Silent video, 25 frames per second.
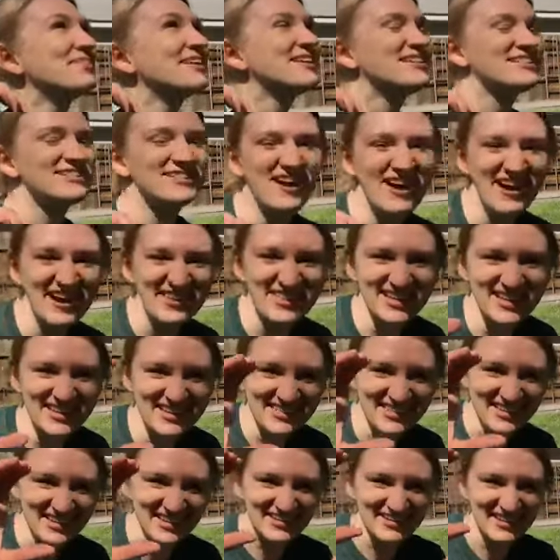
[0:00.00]
Sorry,
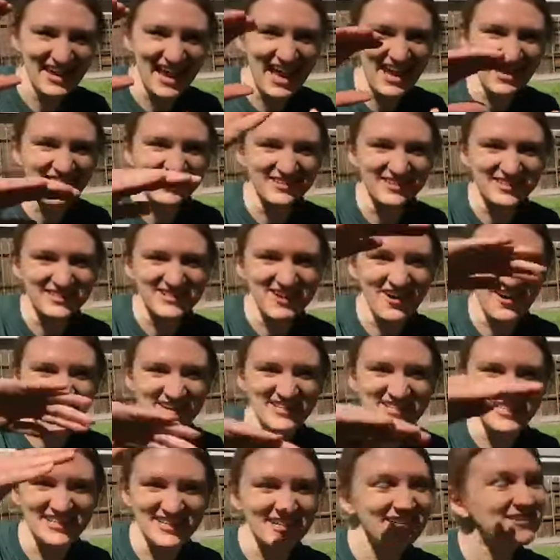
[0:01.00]
the angle is
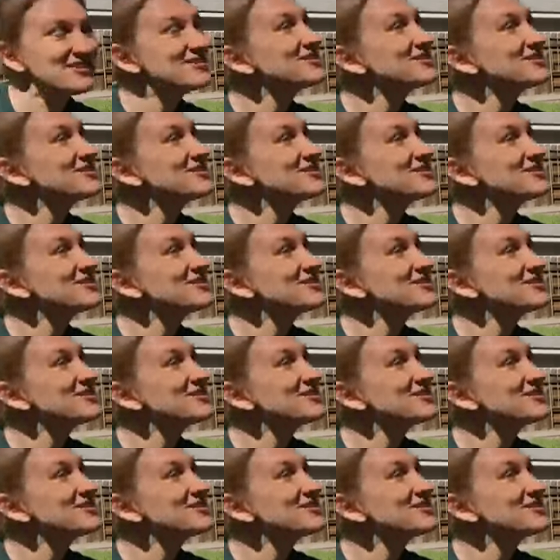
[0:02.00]
hard to